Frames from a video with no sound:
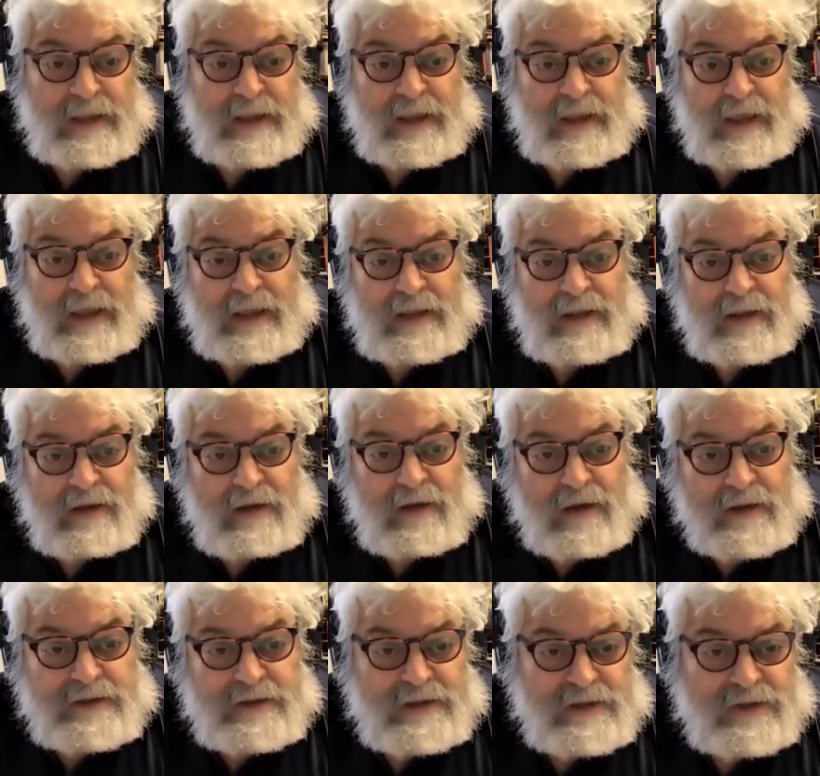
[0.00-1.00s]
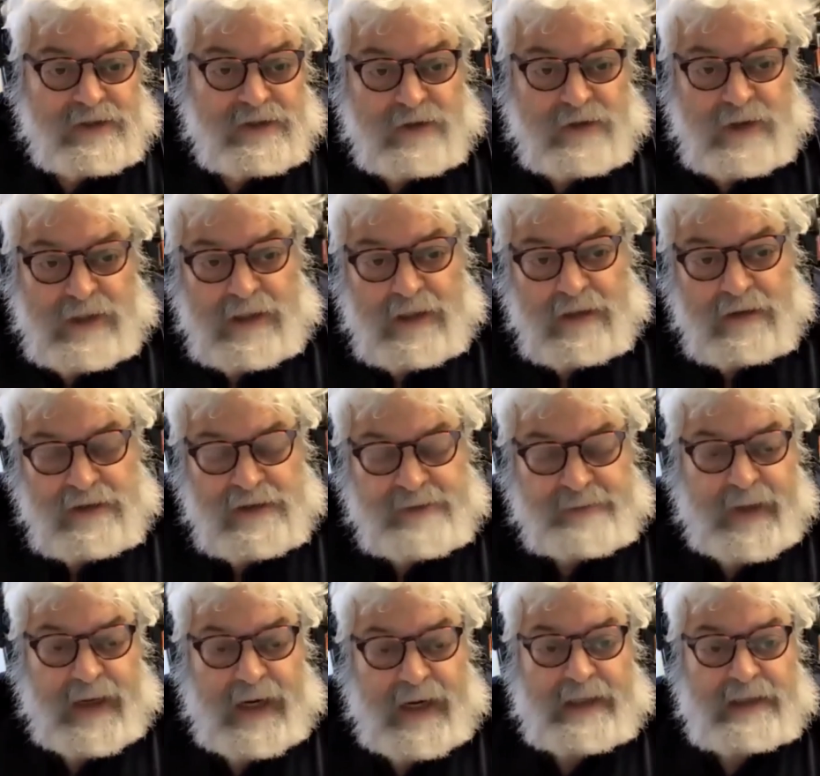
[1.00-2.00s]
And the origin story
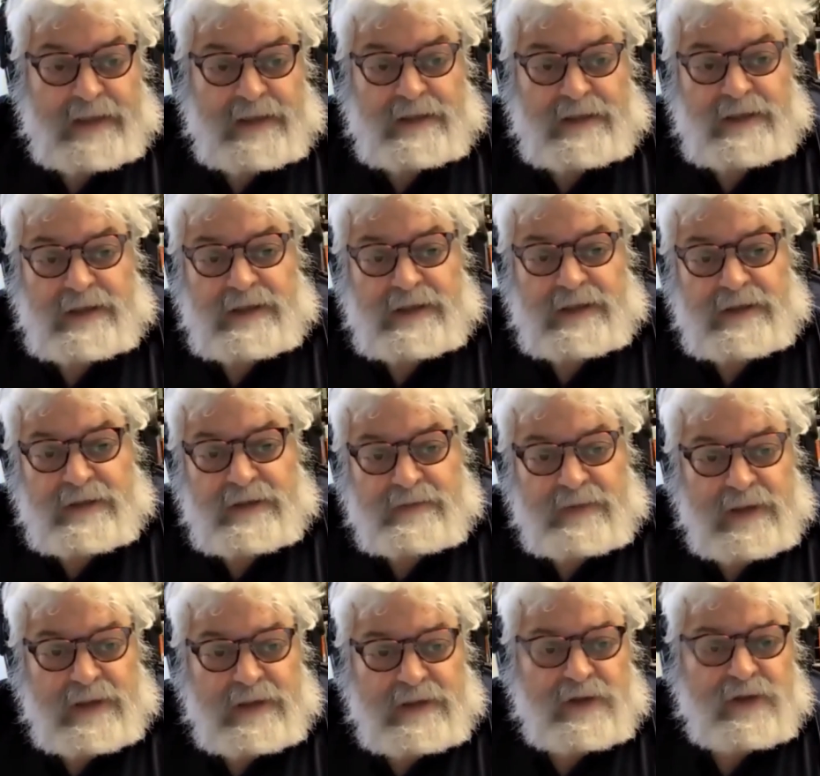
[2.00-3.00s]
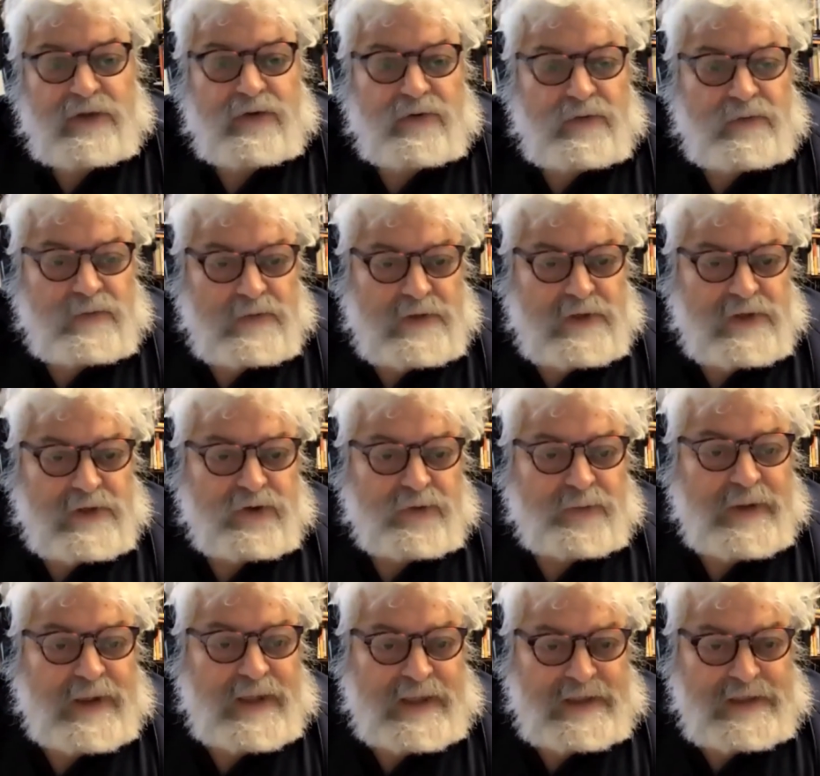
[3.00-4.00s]
goes back to two
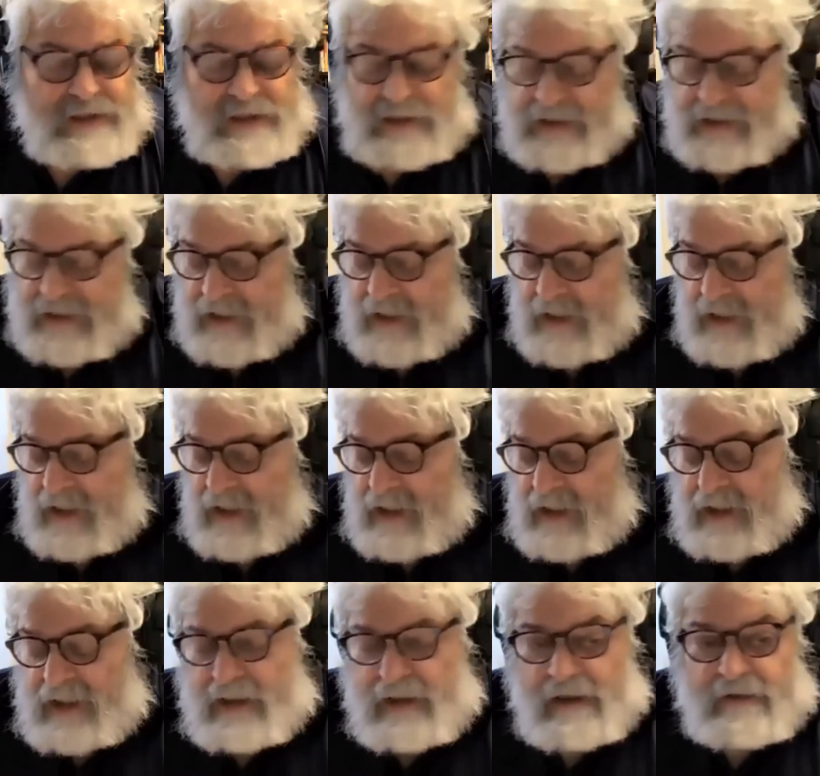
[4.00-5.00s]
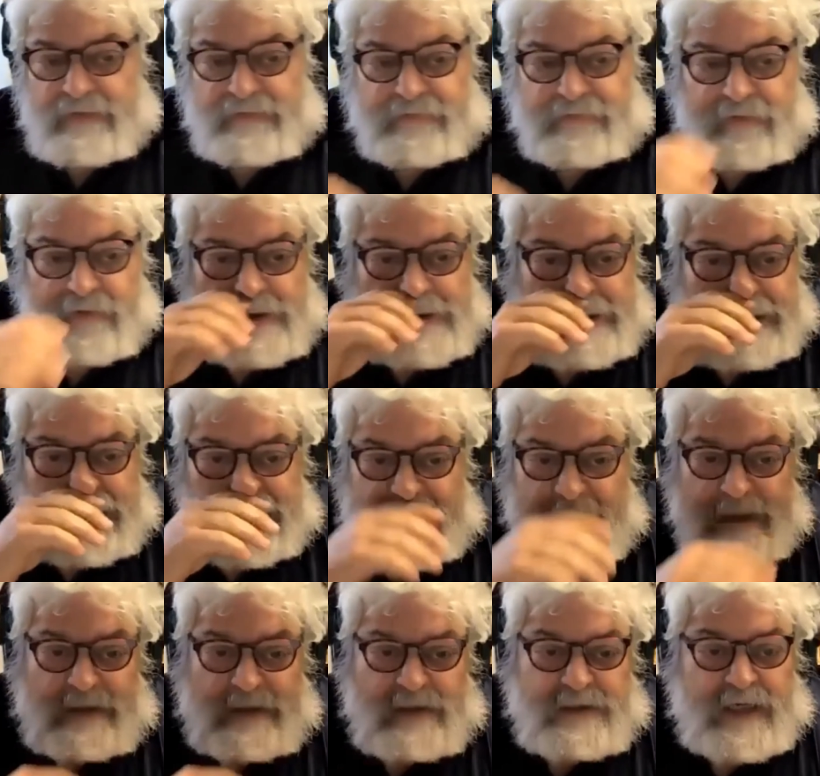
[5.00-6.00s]
places. First is
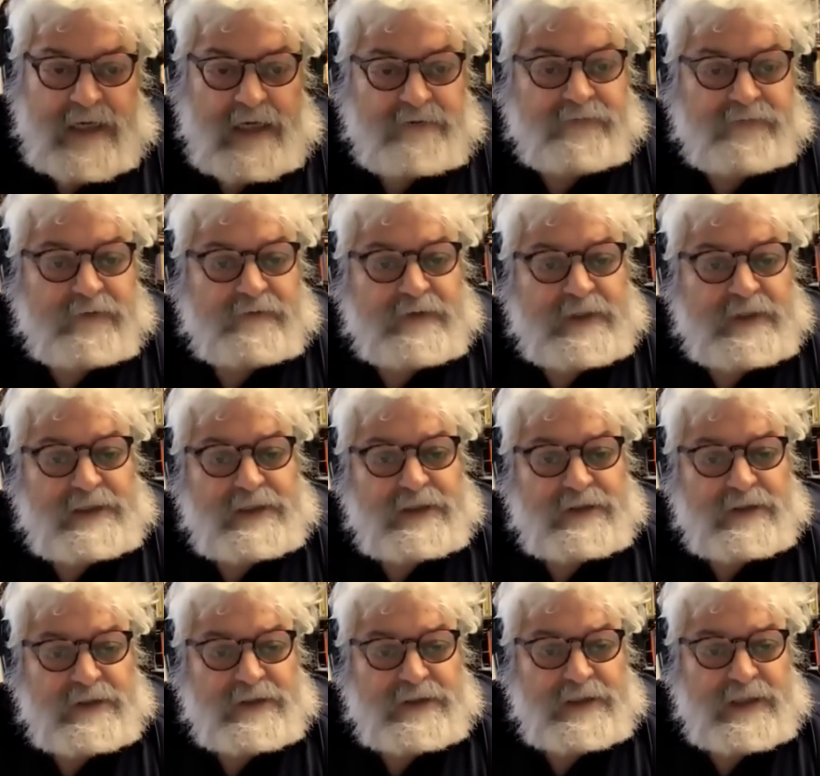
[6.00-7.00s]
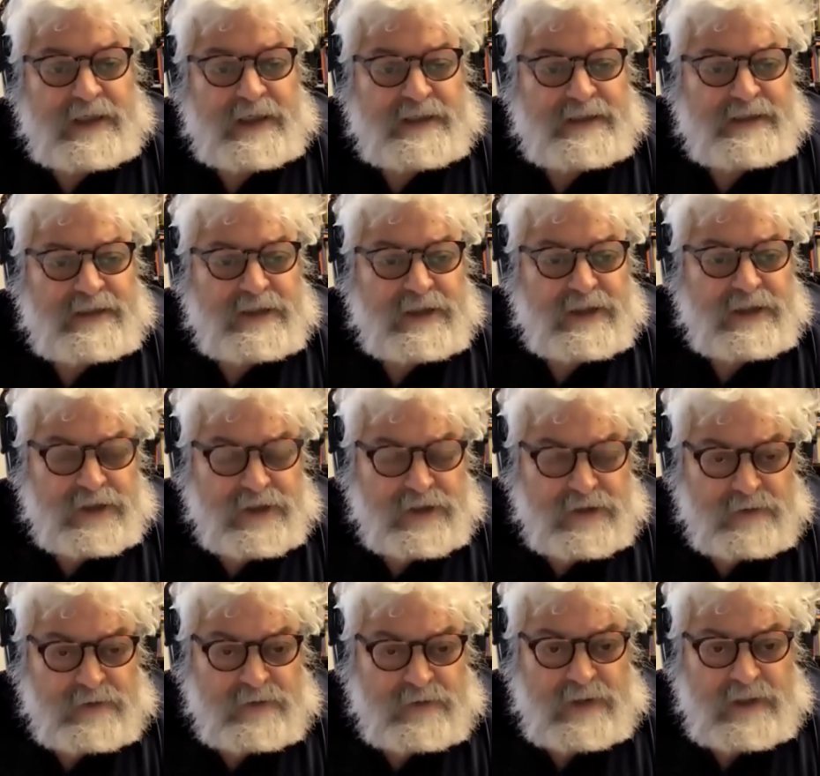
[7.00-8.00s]
at Stanford Research
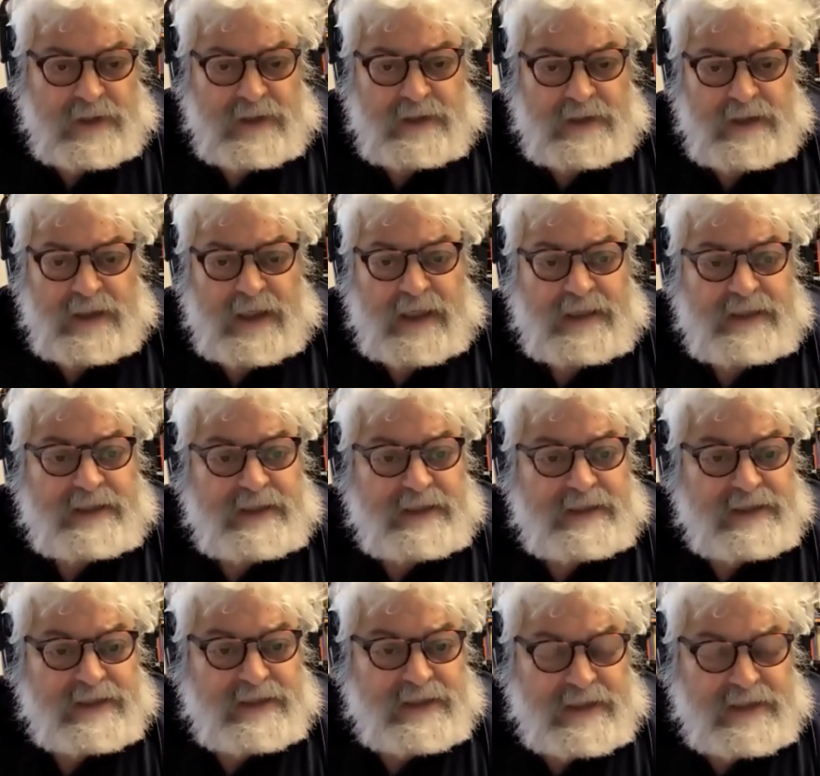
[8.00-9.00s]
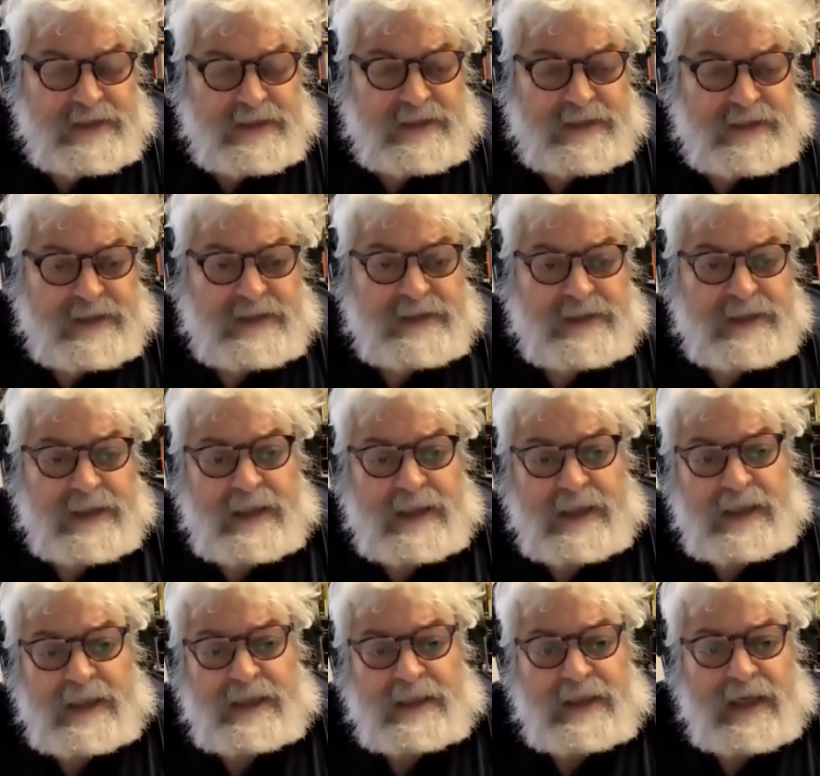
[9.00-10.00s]
Institute in the 1960s.
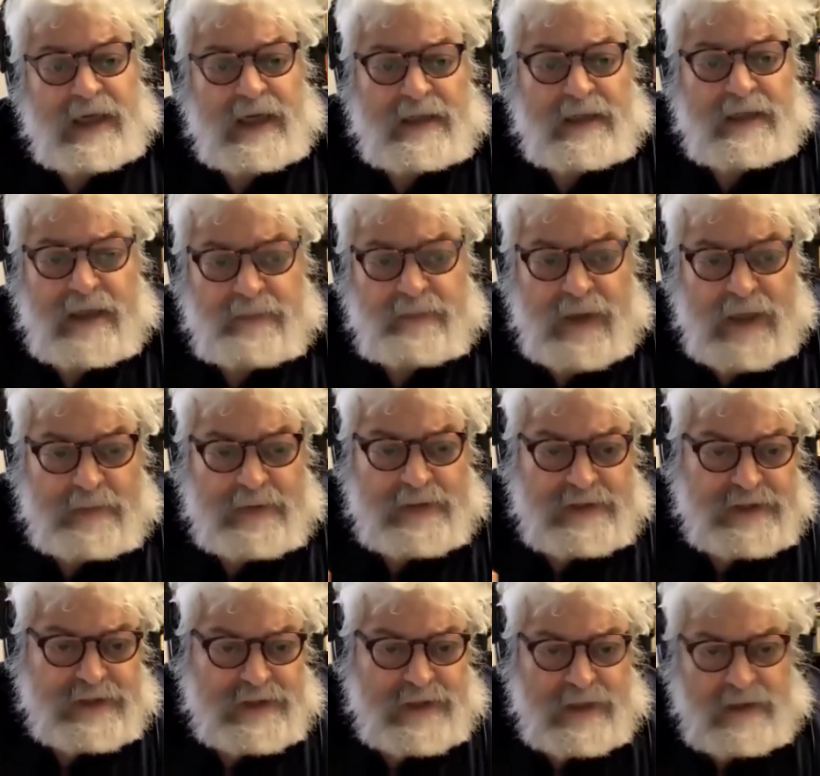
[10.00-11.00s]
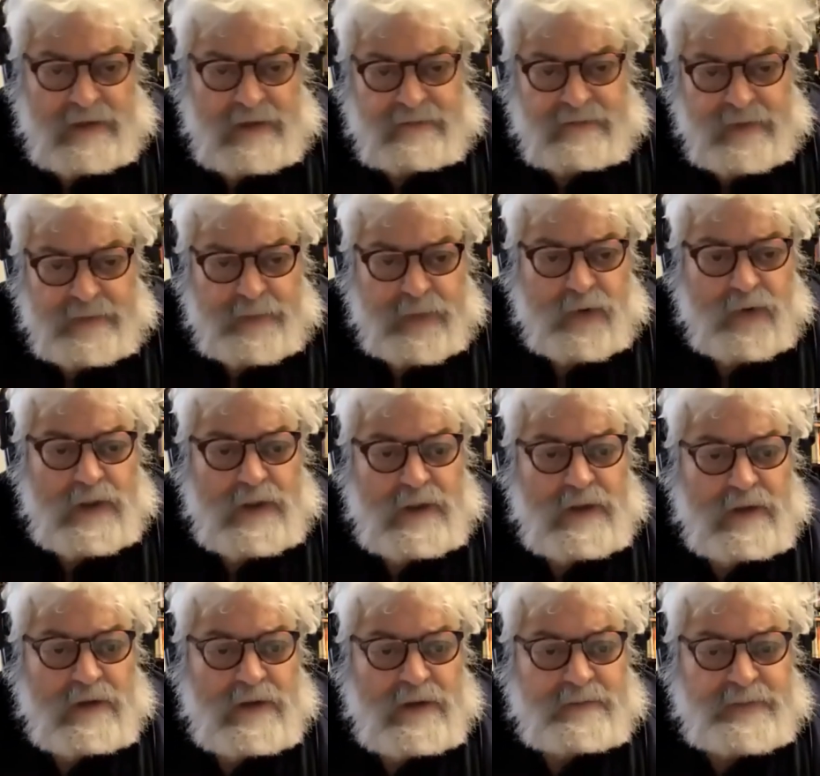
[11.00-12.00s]
They published a report
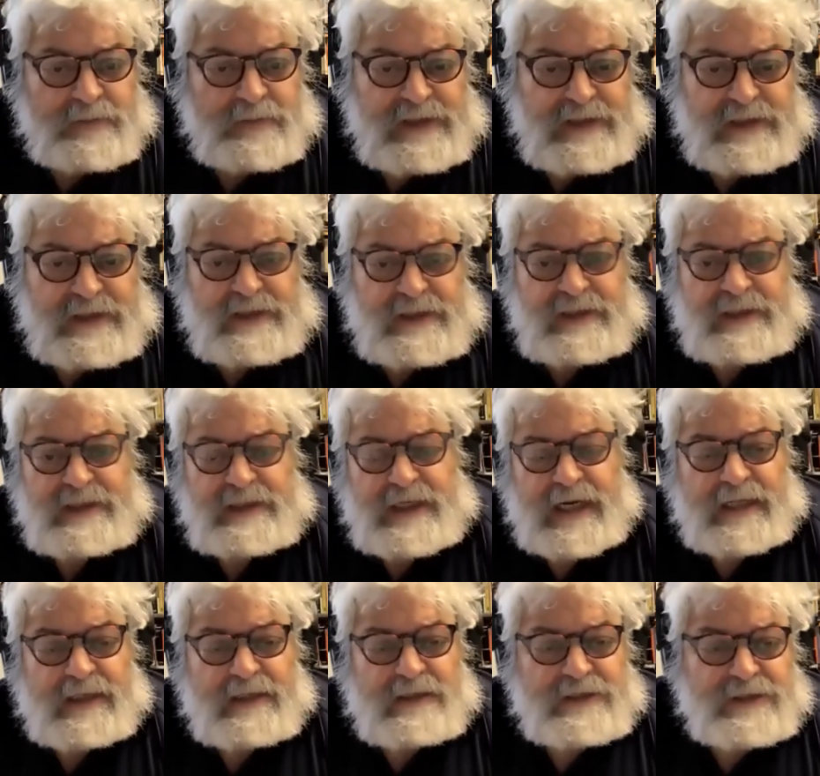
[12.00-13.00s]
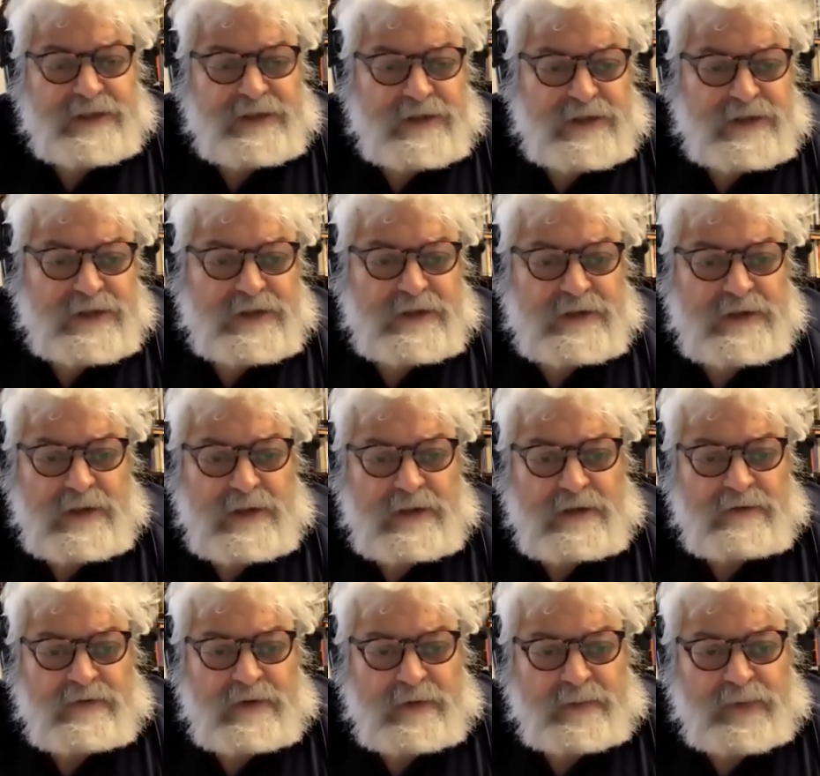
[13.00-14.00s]
called a Business Intelligence
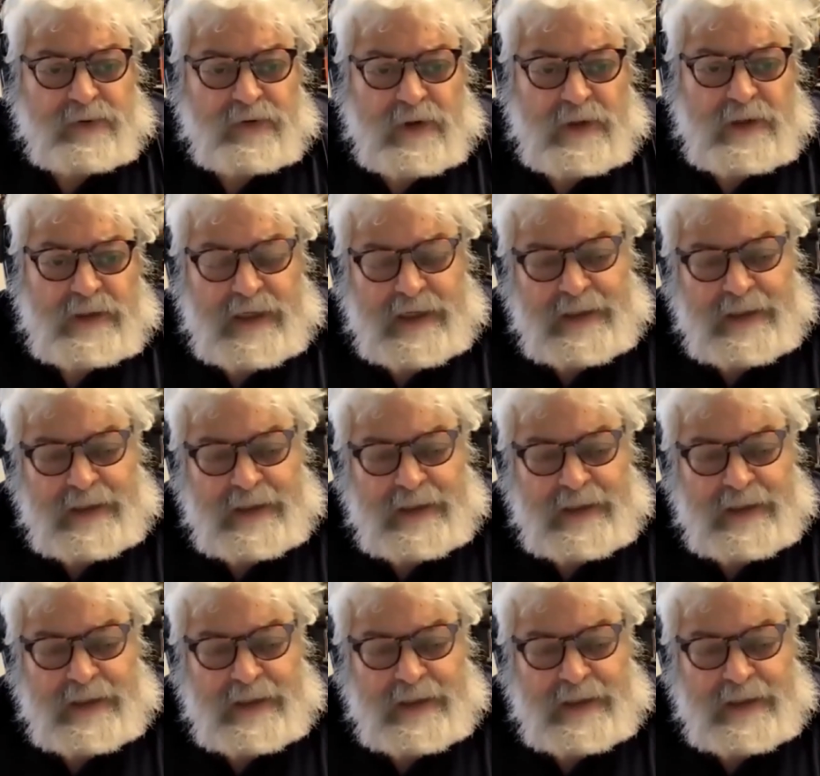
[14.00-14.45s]
Report.